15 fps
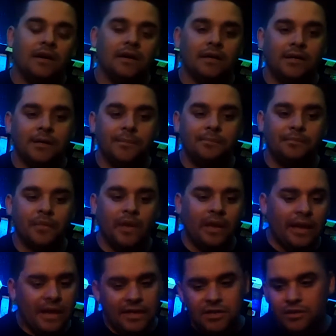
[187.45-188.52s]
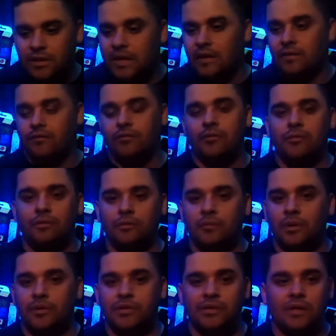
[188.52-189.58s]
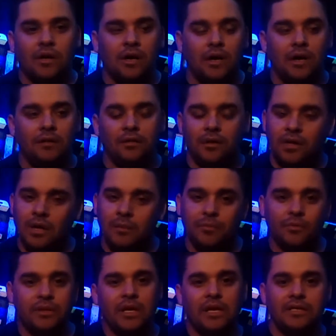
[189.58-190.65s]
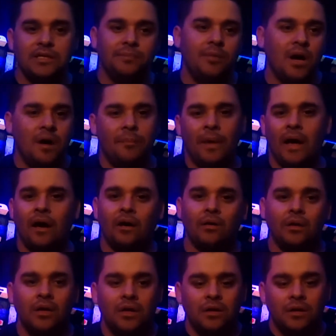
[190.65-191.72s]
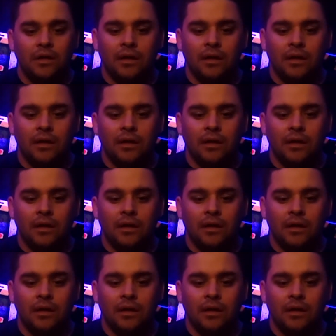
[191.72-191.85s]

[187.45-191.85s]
As you get through most of the haunt, there are a couple things that pop out.